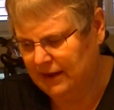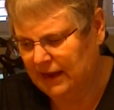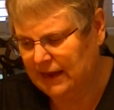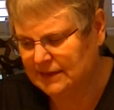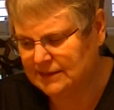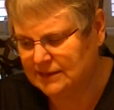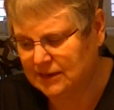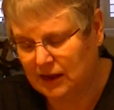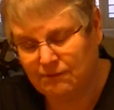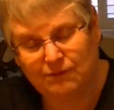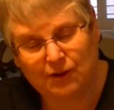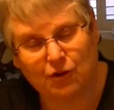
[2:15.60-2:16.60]
It's
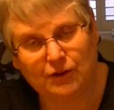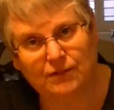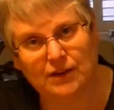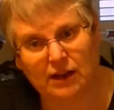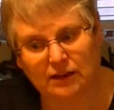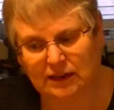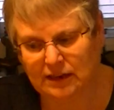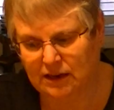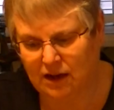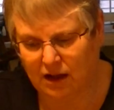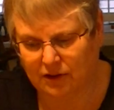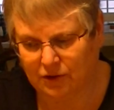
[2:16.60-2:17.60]
very vanilla in
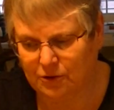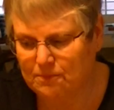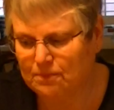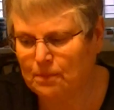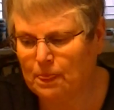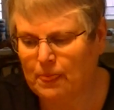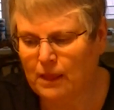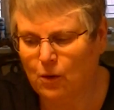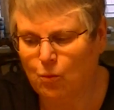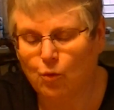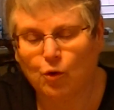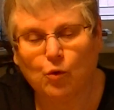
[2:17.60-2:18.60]
color.
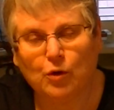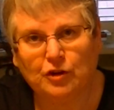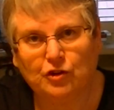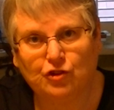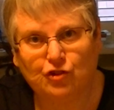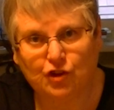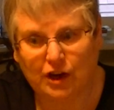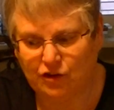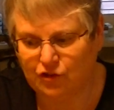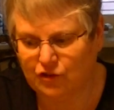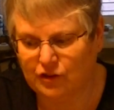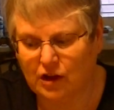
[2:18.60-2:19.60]
We're going to
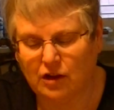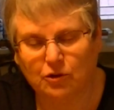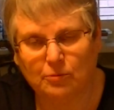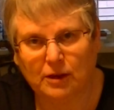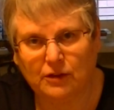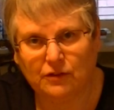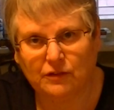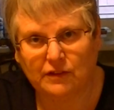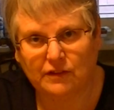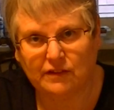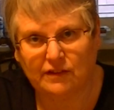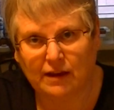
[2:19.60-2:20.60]
change the color by
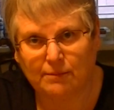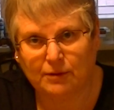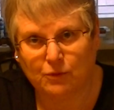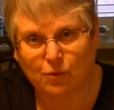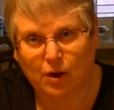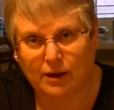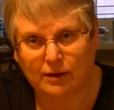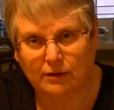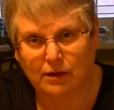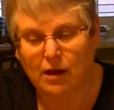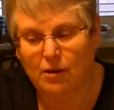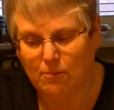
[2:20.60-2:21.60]
using Stampin' Right
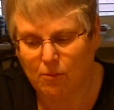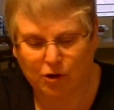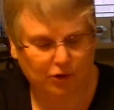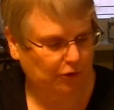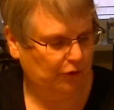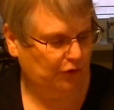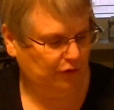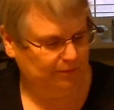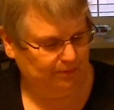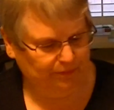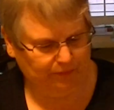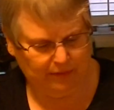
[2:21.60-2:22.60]

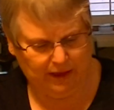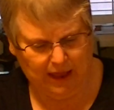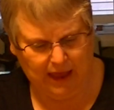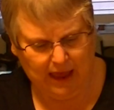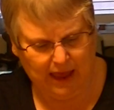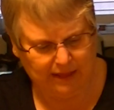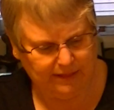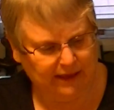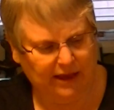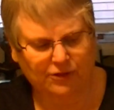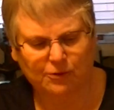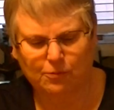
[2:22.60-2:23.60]
markers.
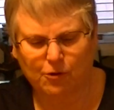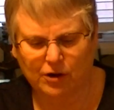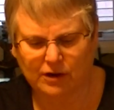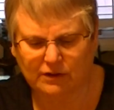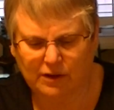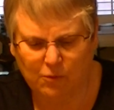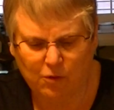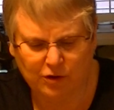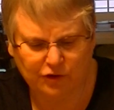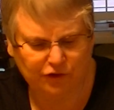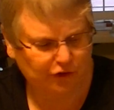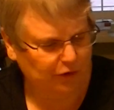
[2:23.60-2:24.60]
The other product I want
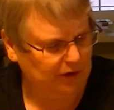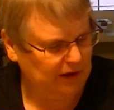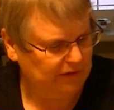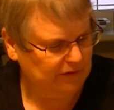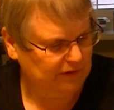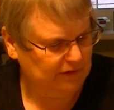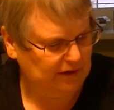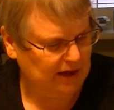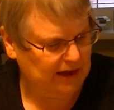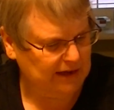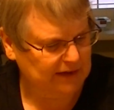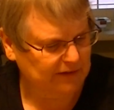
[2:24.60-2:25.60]
to showcase
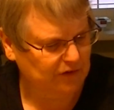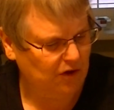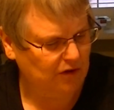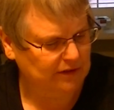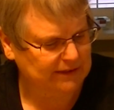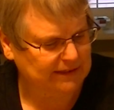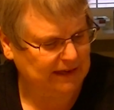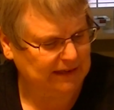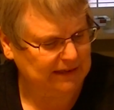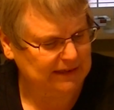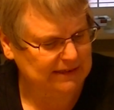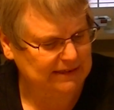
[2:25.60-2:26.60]
today is called
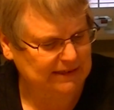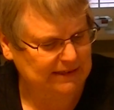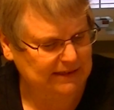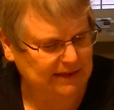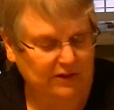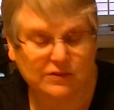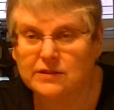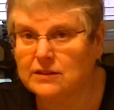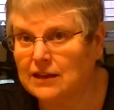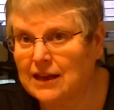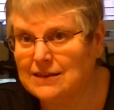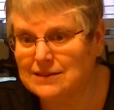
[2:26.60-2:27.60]
Delicate Details
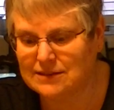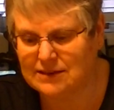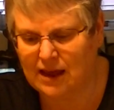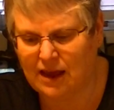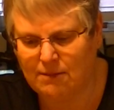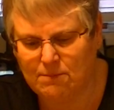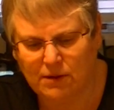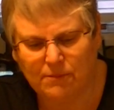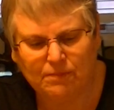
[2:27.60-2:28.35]
Lace Tape.